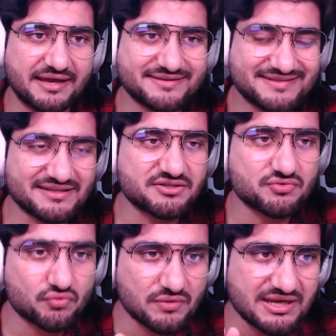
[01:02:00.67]
I
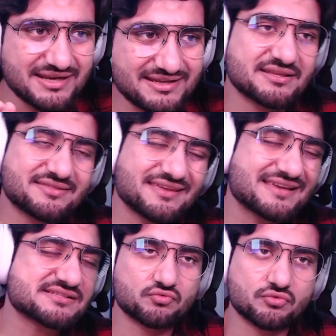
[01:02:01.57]
didn't really think
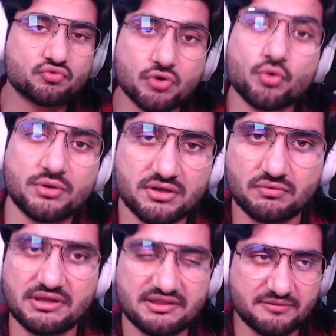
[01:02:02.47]
it's Ronan,
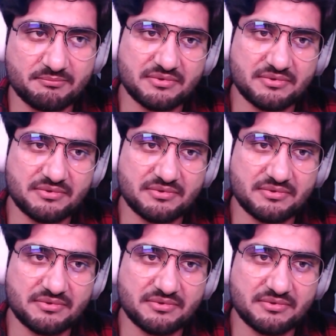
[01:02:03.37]
right, the m